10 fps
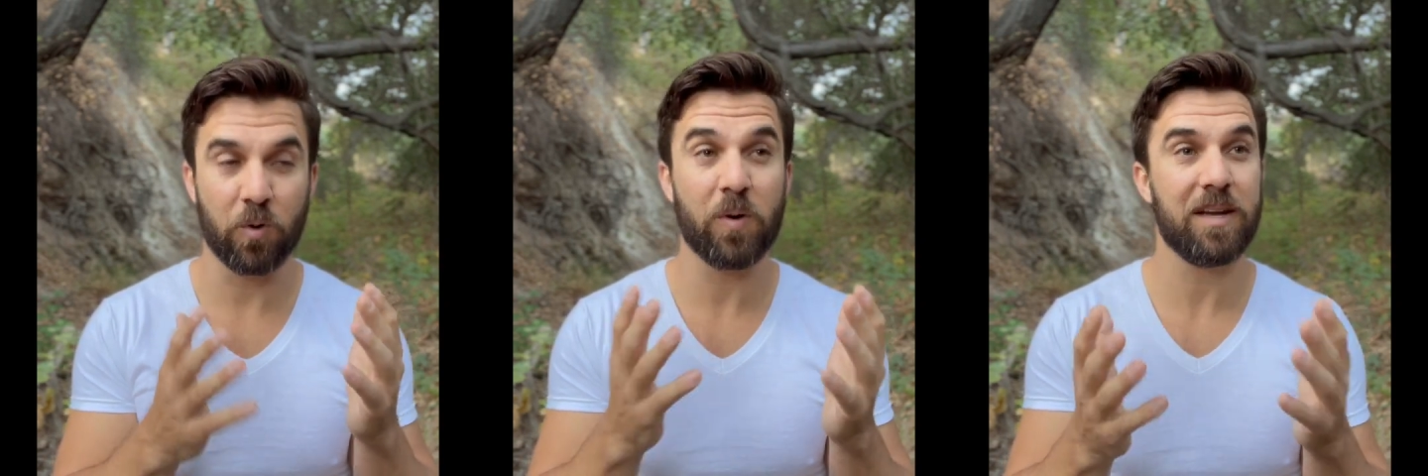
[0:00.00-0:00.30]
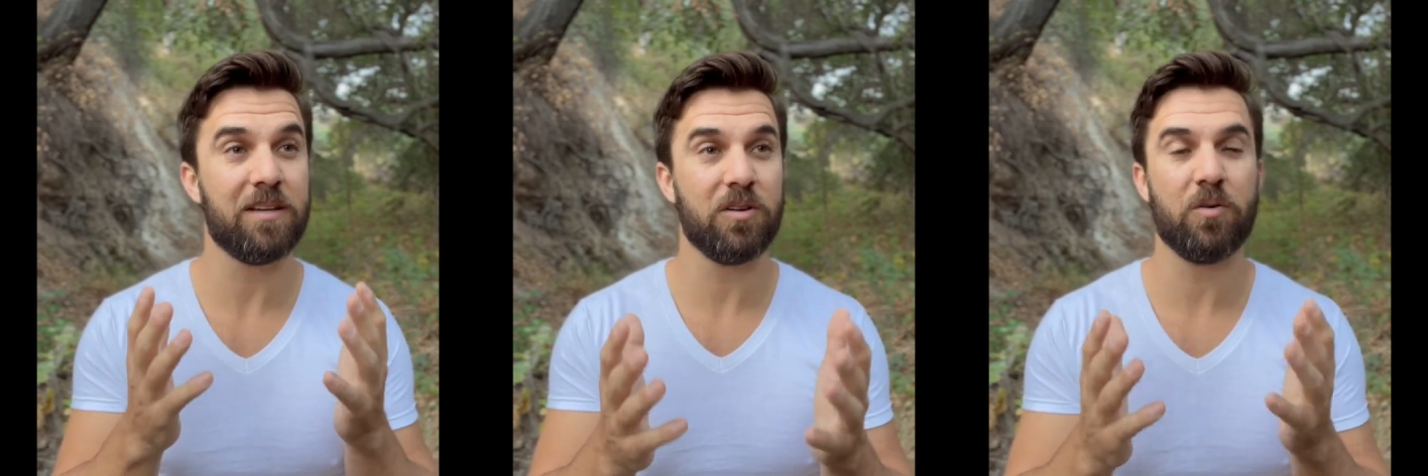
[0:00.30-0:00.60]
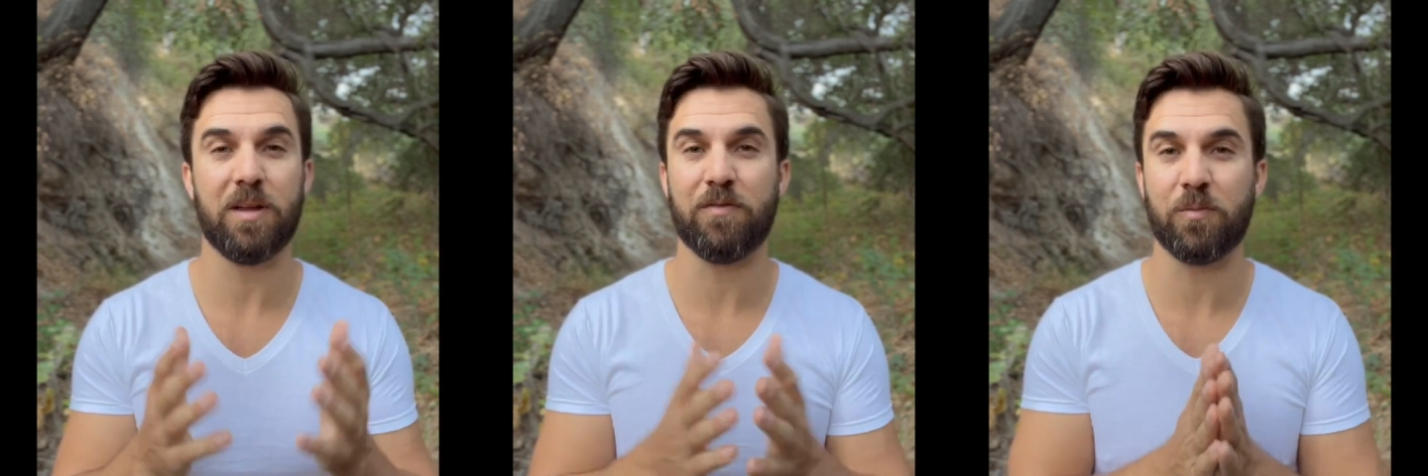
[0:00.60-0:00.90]
what do I need to know
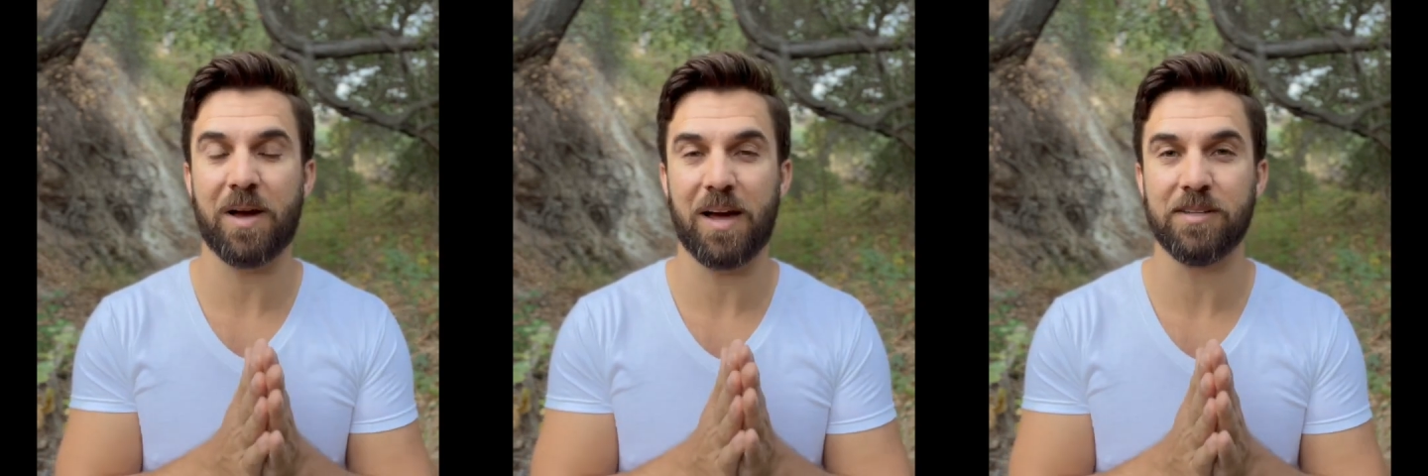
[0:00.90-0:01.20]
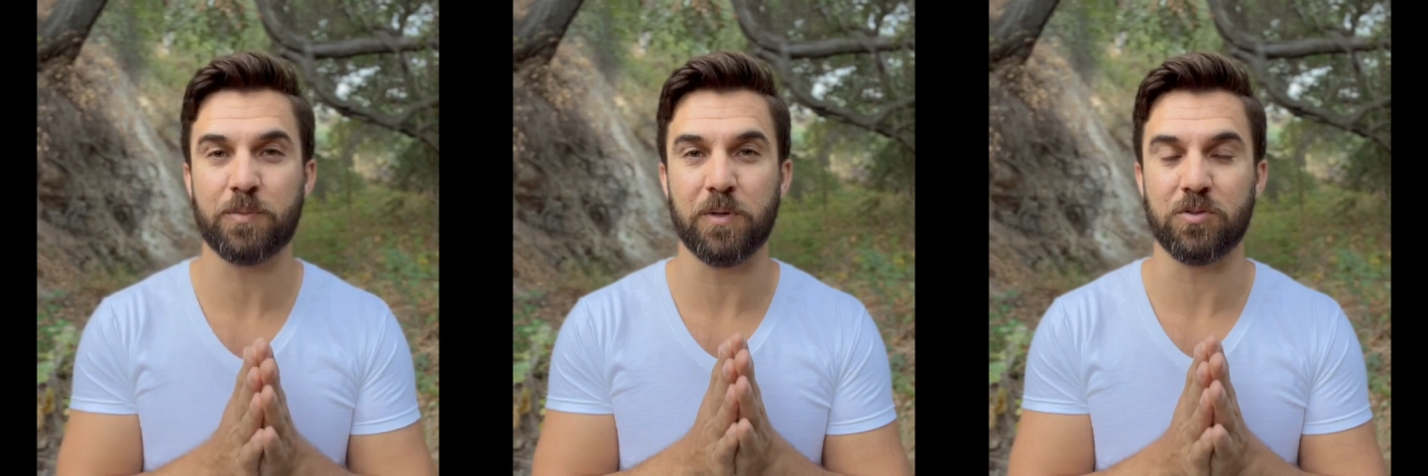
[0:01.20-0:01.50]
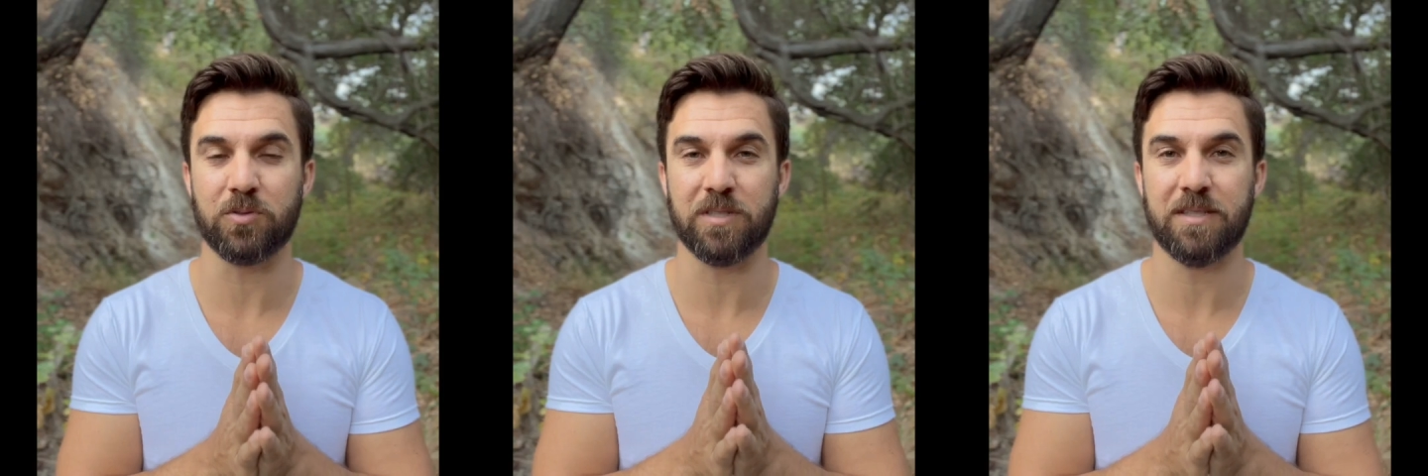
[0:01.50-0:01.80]
today for my highest
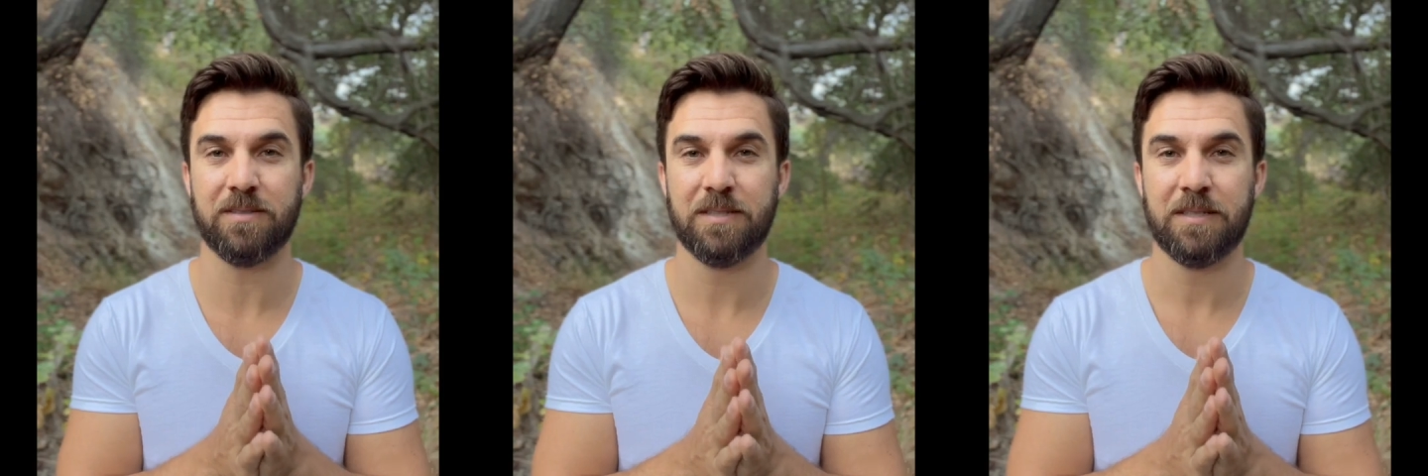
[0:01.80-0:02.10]
spiritual good?